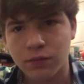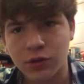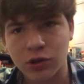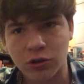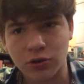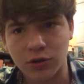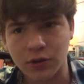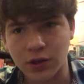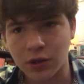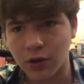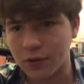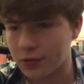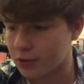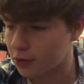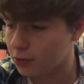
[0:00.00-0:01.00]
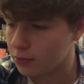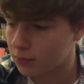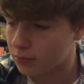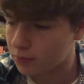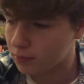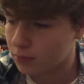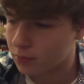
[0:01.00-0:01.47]
turn on the console,
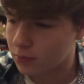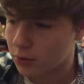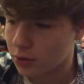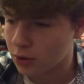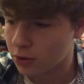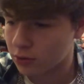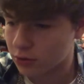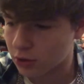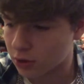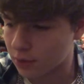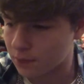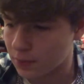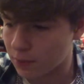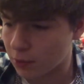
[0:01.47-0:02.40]
turn up the